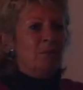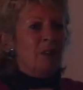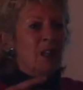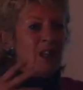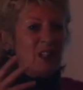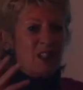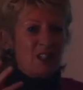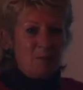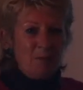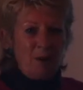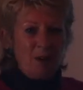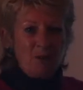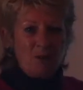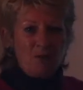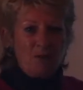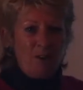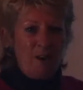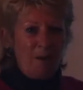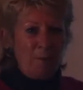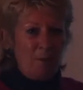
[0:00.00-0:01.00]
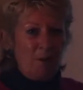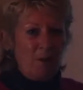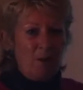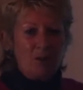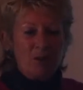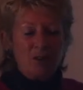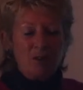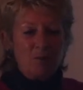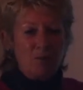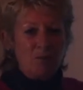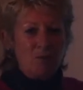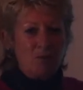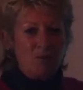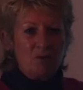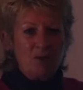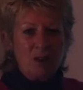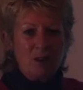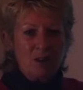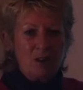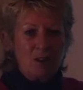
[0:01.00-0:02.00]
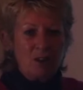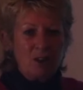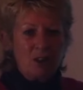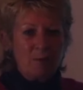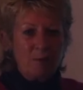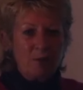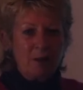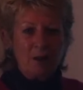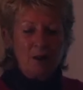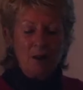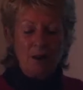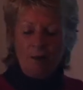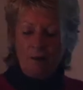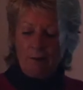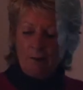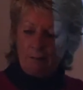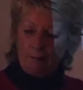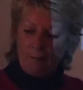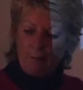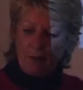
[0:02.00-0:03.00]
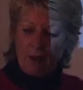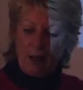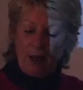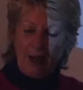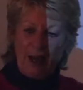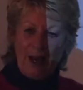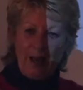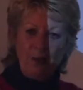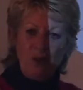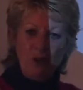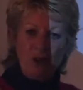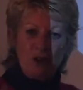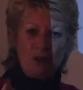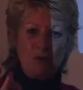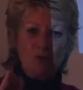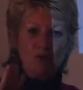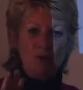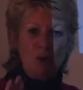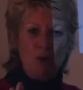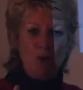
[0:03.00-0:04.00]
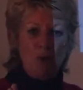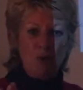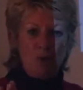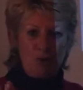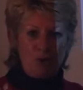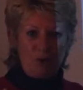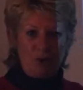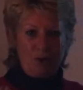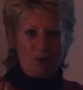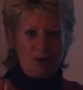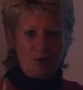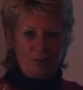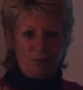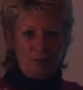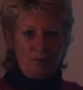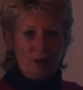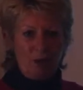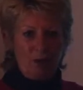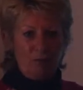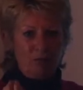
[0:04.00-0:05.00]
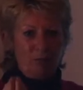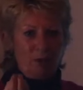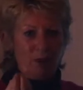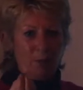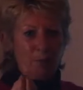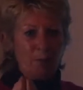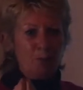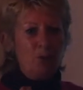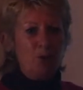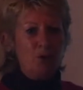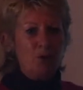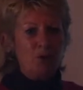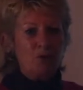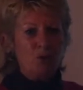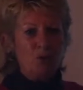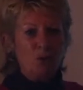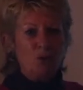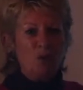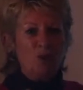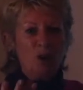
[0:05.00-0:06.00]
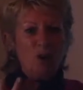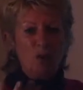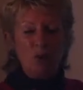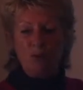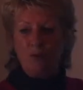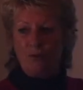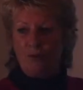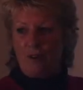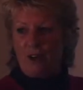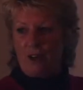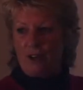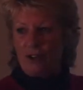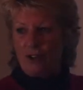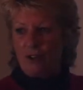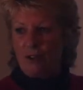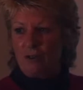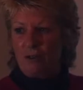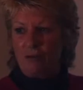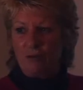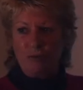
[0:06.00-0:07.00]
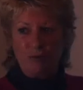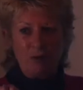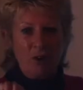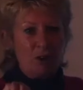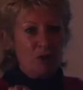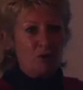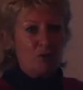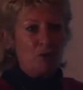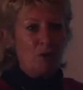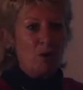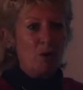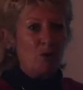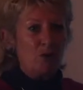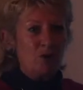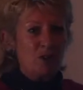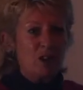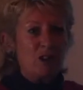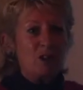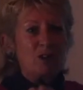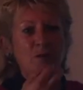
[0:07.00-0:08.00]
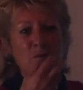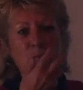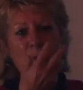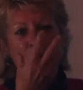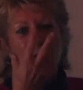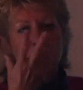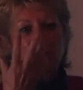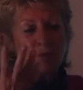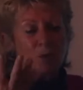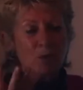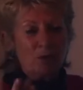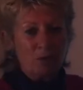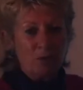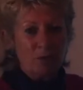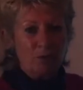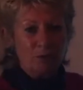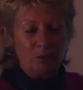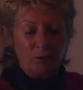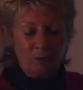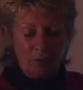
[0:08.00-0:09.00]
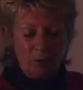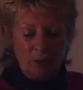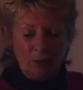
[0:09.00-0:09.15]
it smells fabulous, the grass has just been cut, and there's a rose, a beautiful old-fashioned French rose that smells wonderful,